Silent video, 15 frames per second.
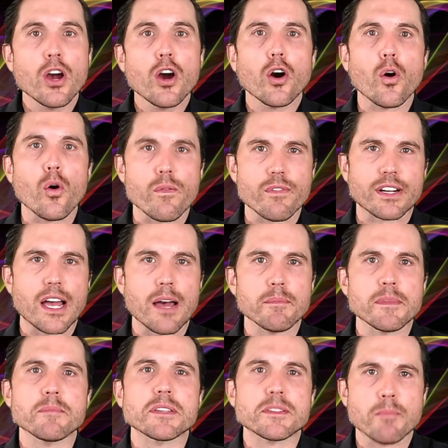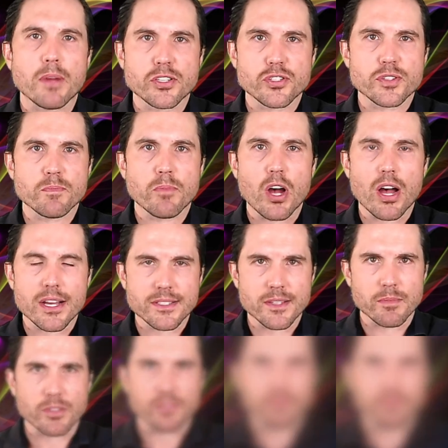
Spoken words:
overcome them as much as possible?